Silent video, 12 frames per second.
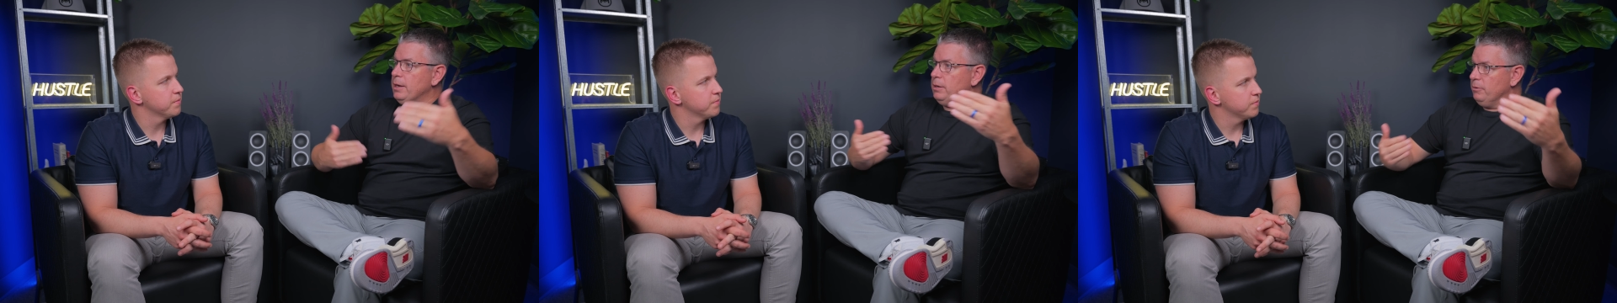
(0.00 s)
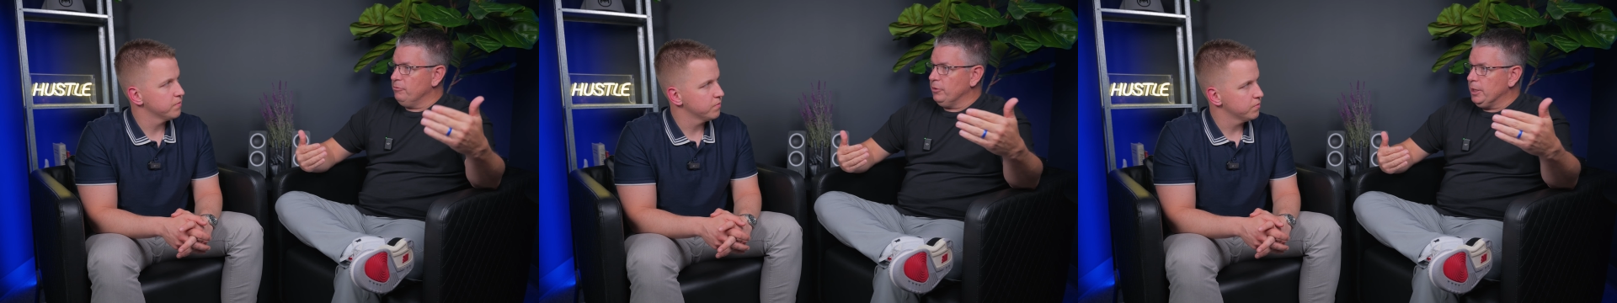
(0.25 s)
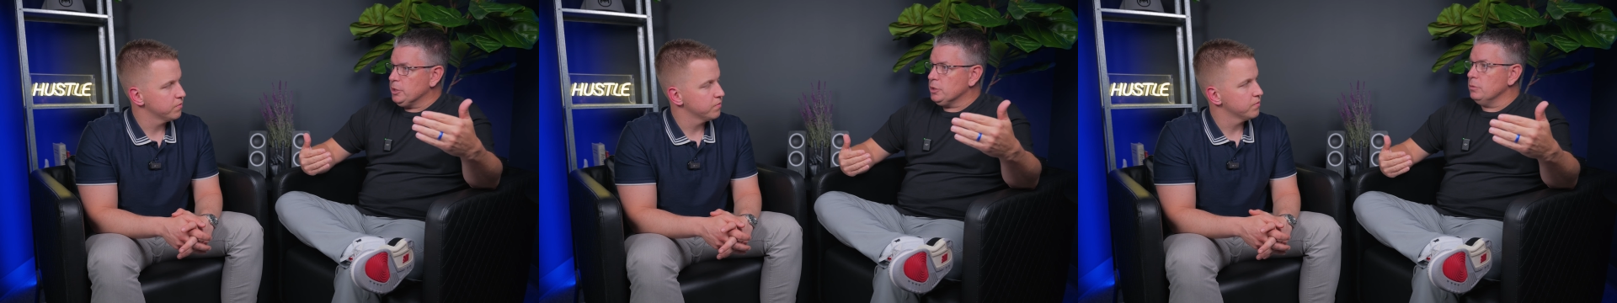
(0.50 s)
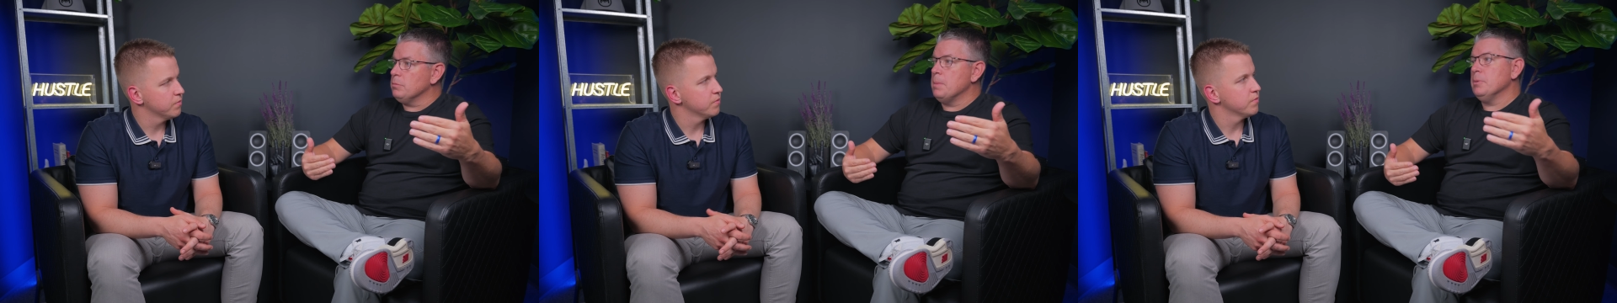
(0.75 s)
Speaker 1: that
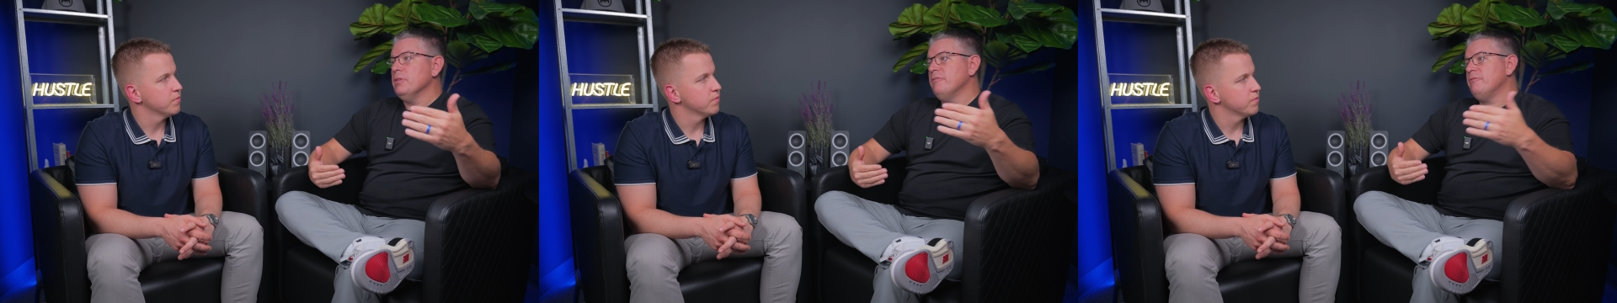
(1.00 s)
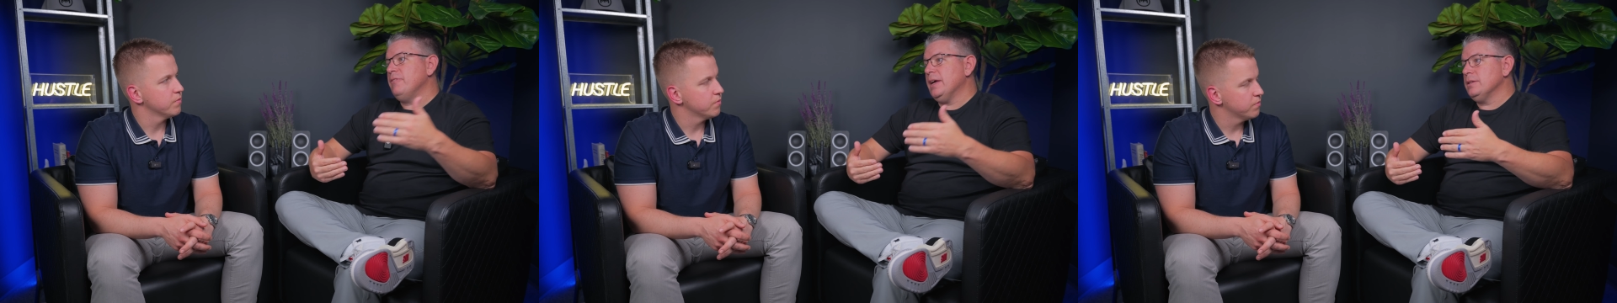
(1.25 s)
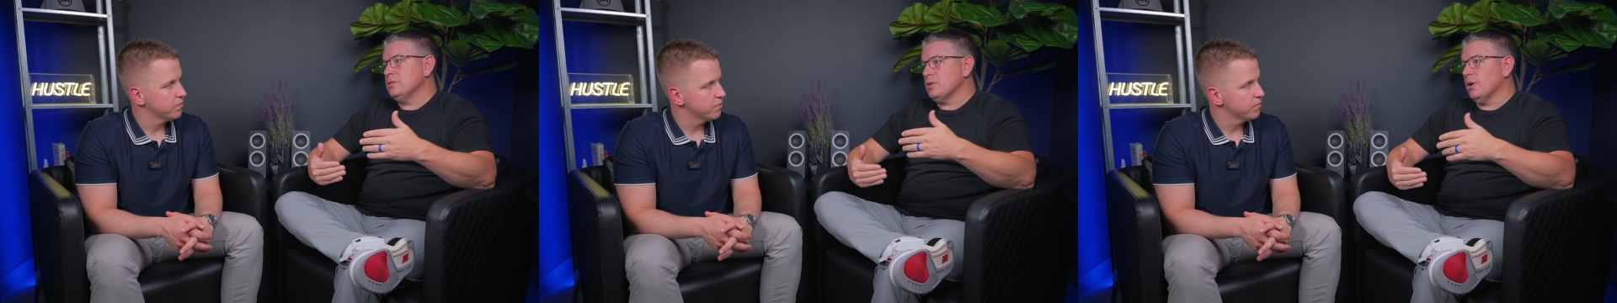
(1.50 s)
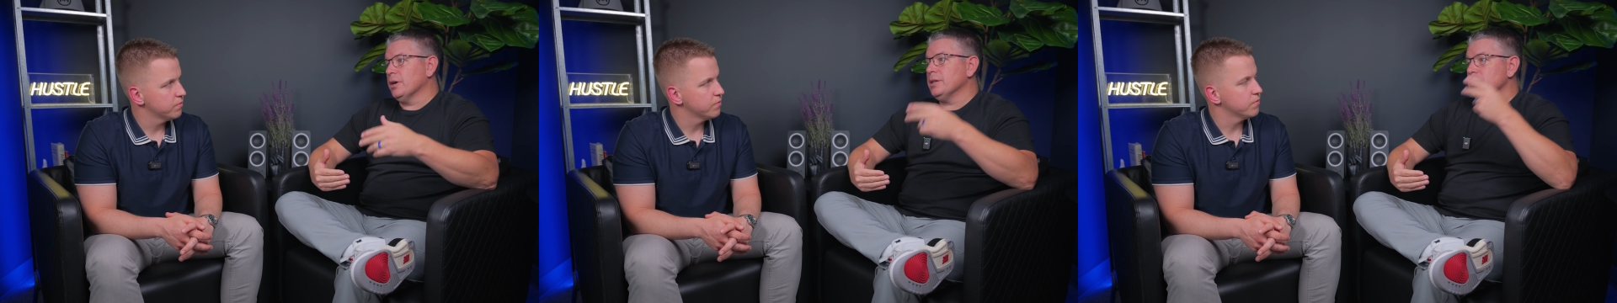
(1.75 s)
inflation. Remember, the Fed's
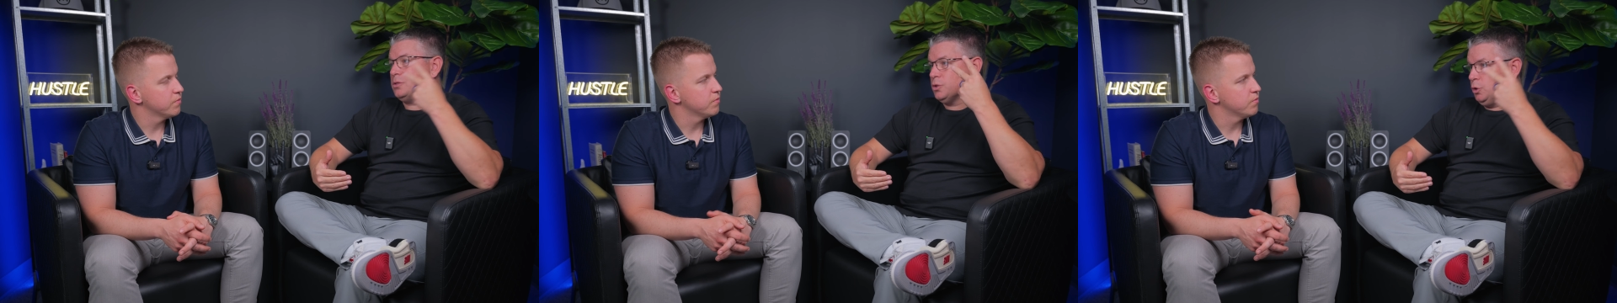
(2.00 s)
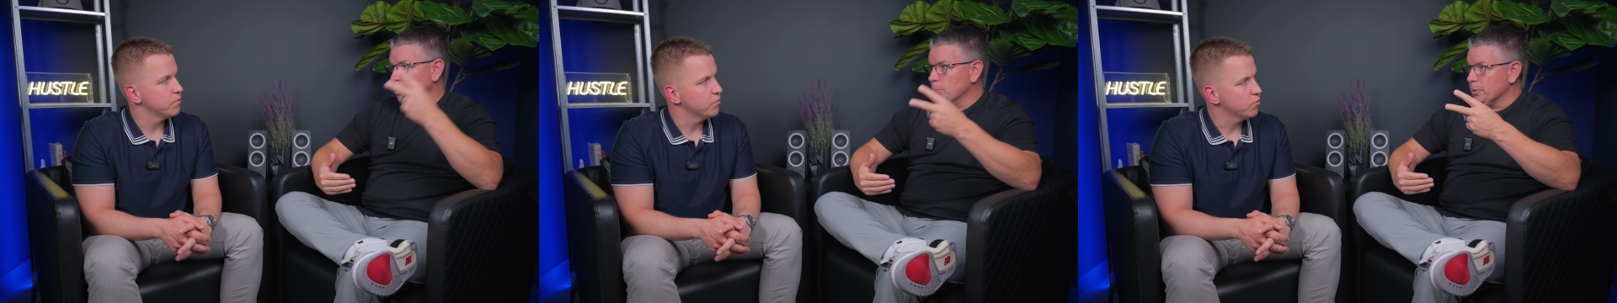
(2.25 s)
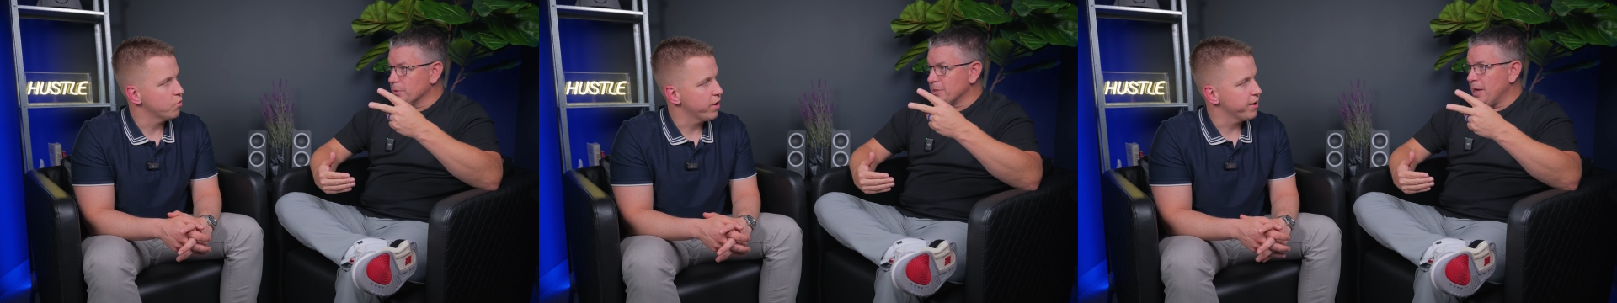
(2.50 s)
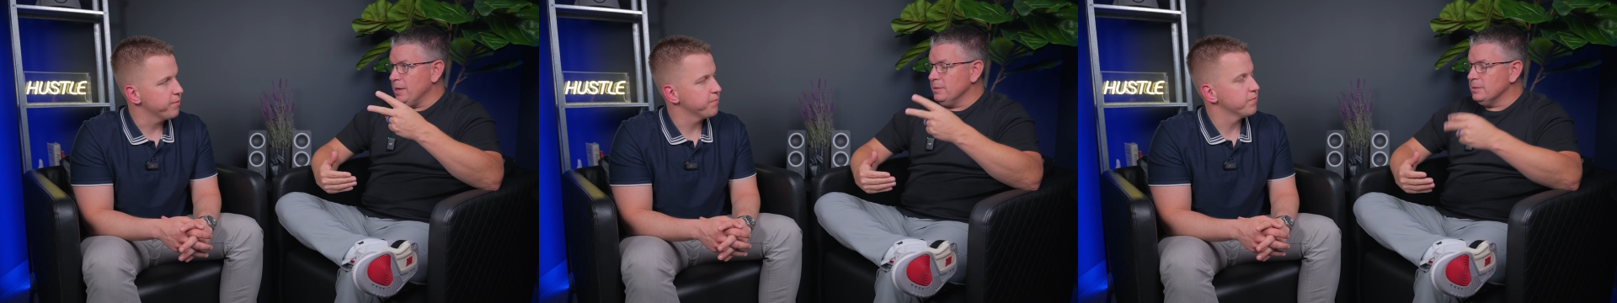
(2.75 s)
target is two
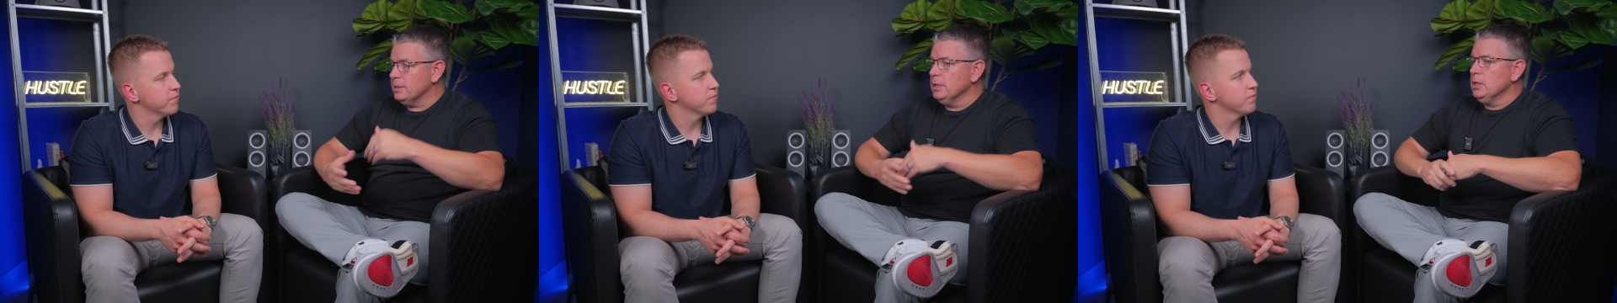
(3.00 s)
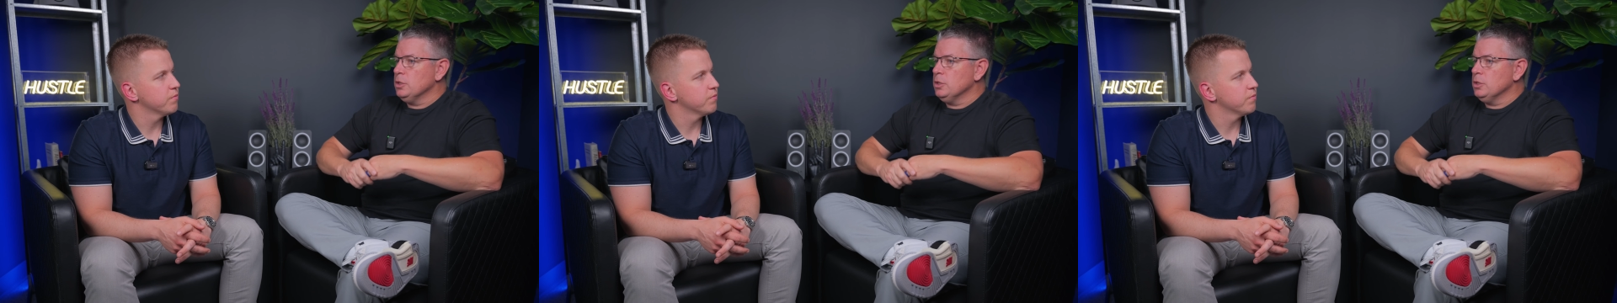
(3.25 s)
percent.